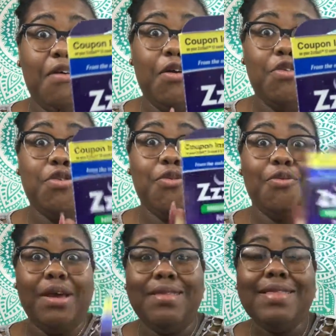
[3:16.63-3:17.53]
on those
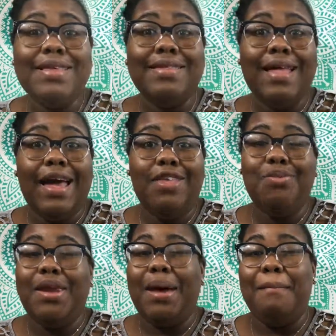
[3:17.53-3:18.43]
restless nights
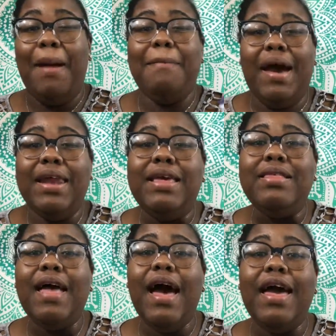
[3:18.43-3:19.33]
when my body
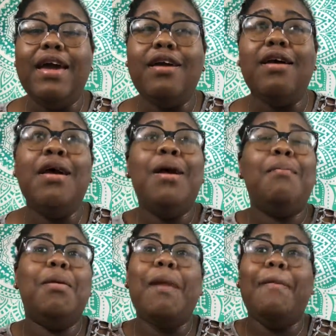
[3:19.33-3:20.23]
is tired,
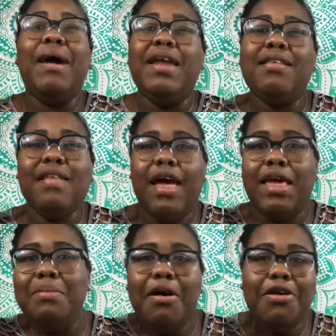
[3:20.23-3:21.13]
but my mind is like,
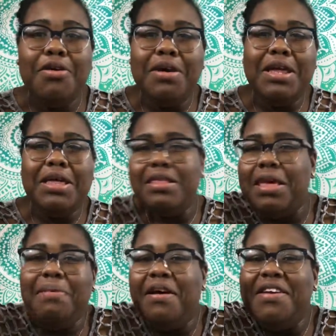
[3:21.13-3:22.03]
keep on doing this,
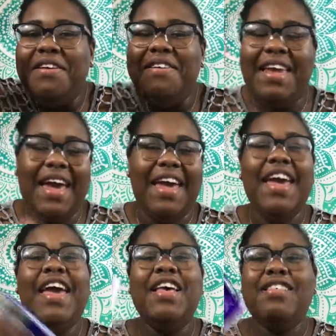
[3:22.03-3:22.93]
keep on doing that.
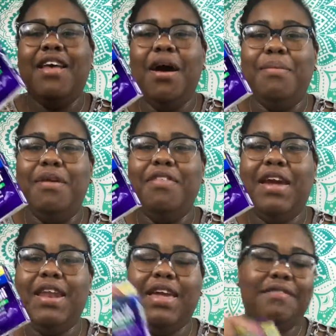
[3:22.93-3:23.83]
So I'm
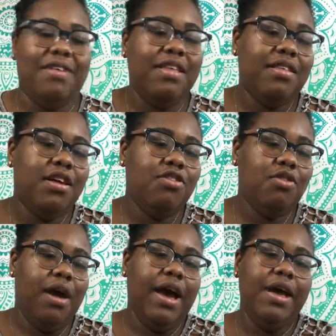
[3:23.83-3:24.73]
definitely going to give this a
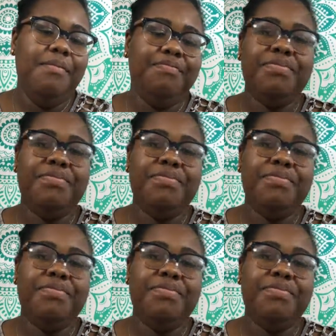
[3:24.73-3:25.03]
try.